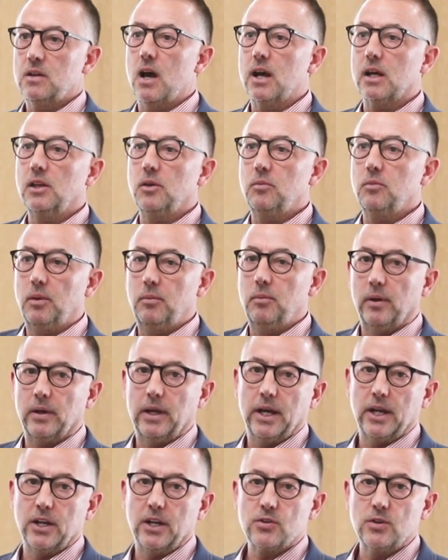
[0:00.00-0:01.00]
and I'll talk a little bit
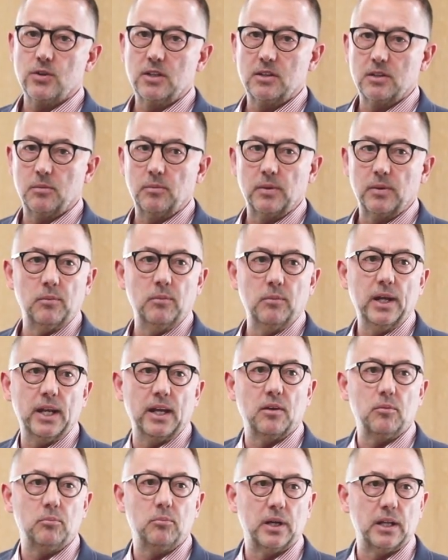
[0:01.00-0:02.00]
about how to treat them in a
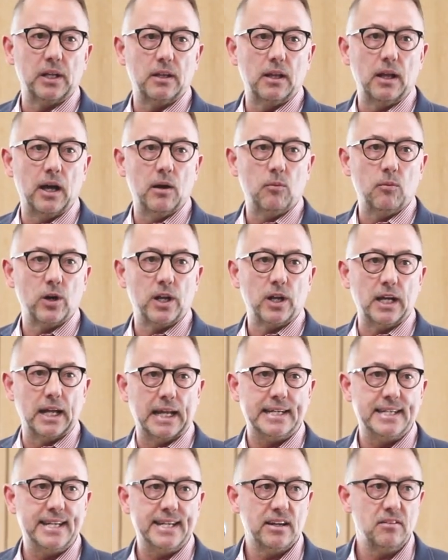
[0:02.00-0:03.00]
minute, but I want
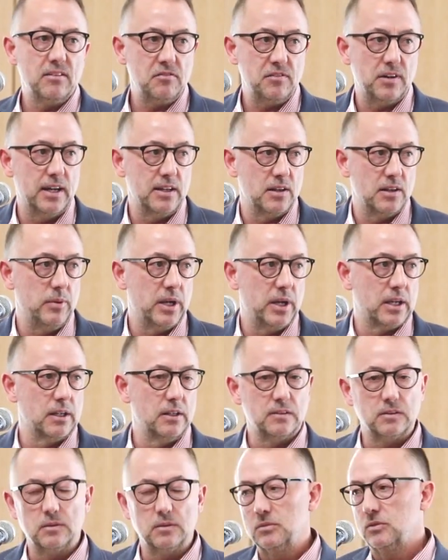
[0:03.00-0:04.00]
to identify the
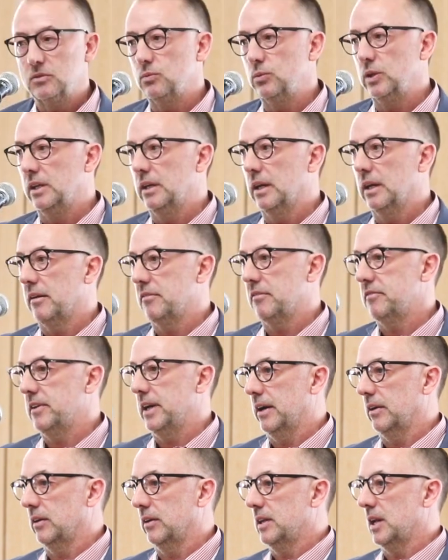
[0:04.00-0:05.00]
mechanisms we have
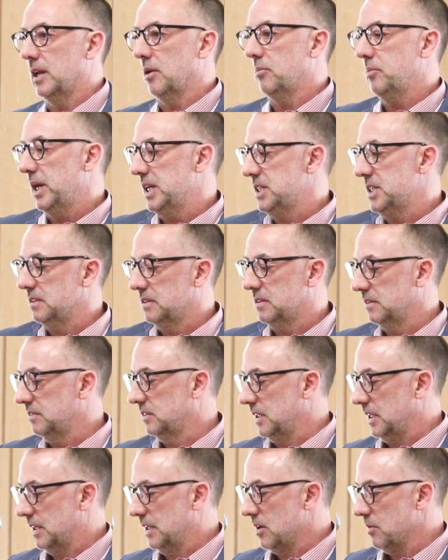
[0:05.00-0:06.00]
found that our
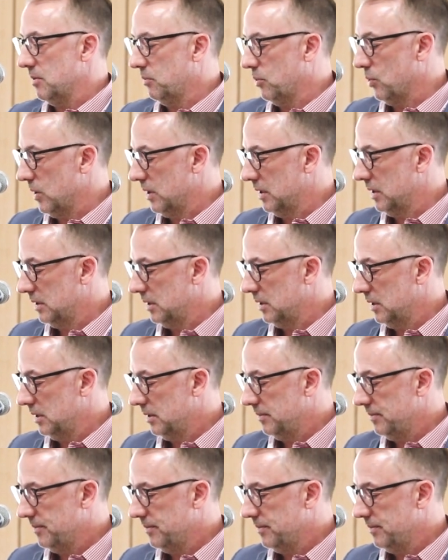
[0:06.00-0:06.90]
patients have said are important.